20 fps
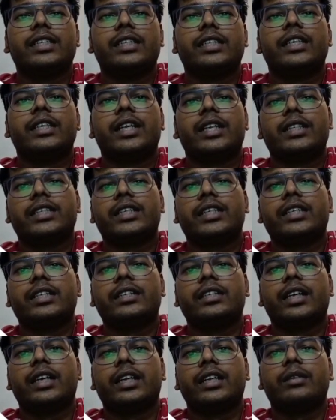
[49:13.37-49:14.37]
interested
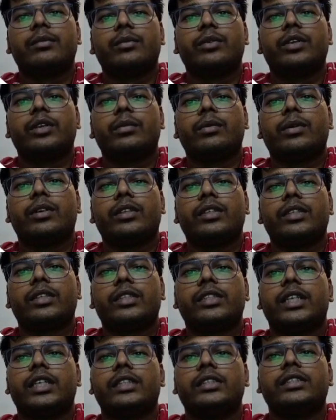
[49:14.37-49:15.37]
in learning more about
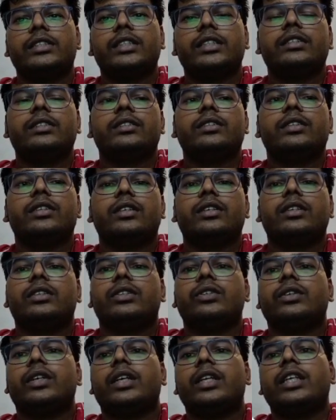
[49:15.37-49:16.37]
this data set,
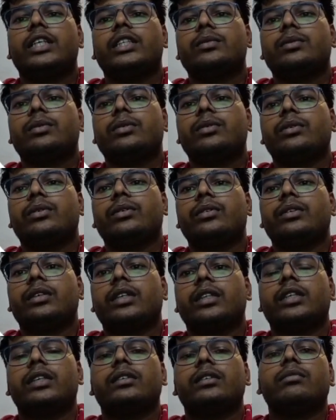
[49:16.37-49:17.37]
you can explore
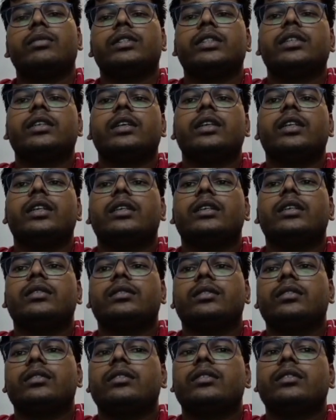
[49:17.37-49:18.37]
other machine
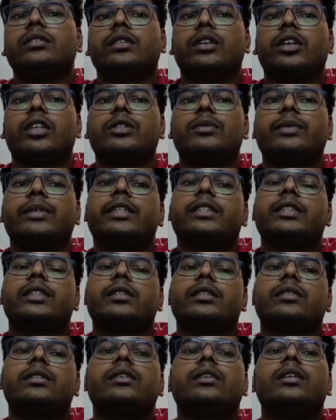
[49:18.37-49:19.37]
learning
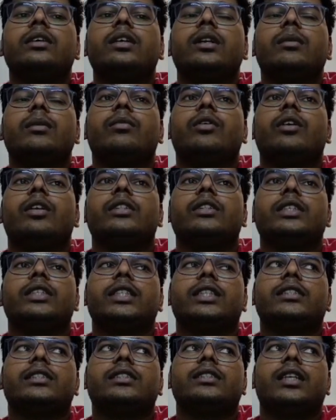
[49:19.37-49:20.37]
classification models such
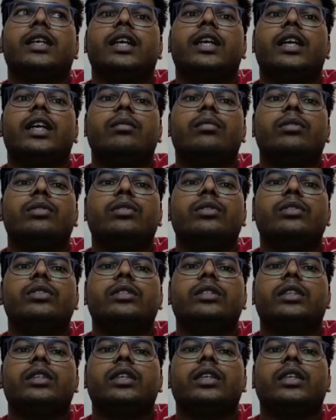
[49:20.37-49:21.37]
as EDA boost,
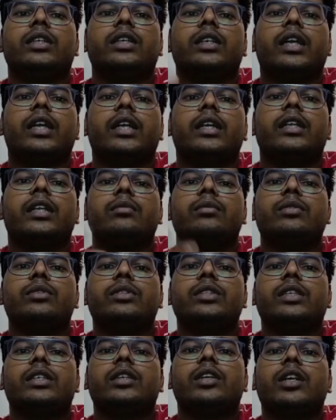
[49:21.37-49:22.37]
gradient
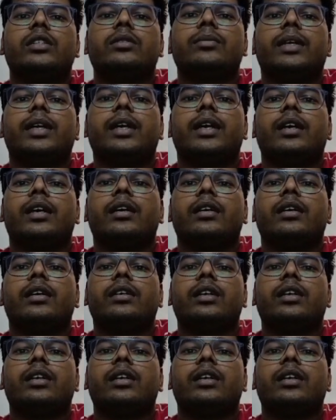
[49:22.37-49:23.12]
boosting classifier,